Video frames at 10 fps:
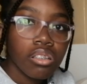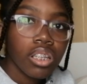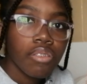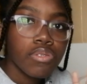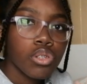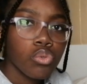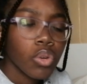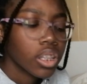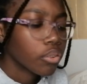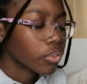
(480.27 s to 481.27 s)
gives you
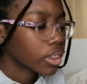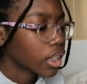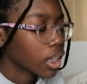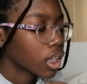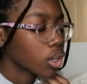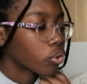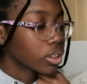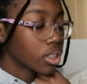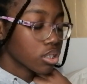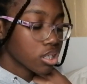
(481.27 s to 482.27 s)
a different thing,
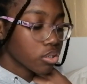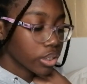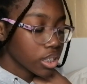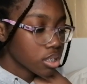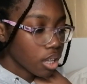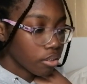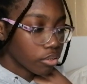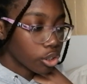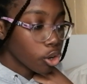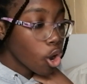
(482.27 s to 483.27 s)
the
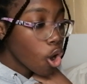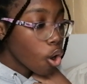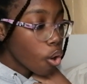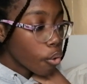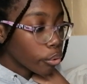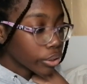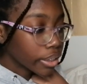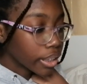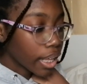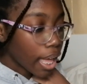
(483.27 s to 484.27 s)
screensaver or
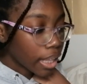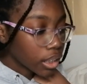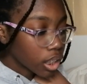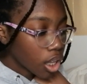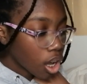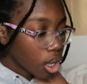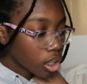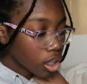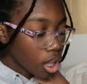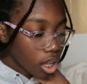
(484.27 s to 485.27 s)
the analog
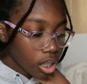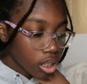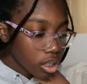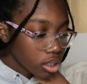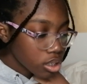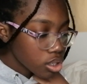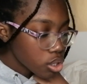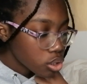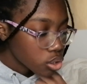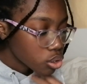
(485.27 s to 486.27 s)
clock.
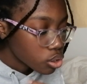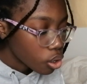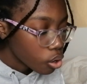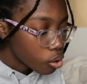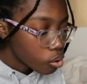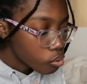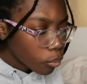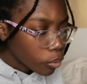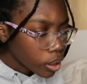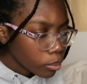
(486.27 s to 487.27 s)
So
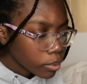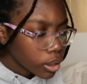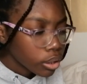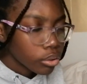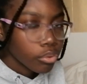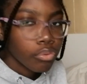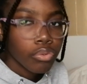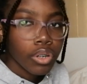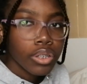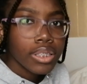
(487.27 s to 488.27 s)
what I'm gonna do
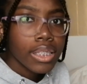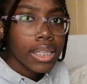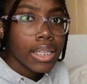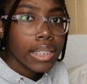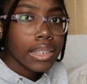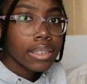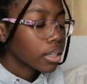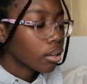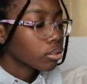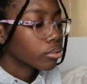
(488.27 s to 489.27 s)
first is
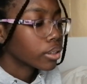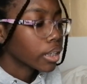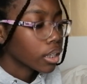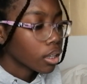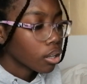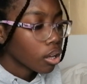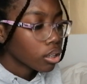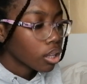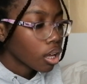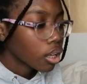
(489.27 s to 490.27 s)
download the analog
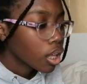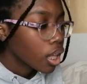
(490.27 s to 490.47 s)
clock,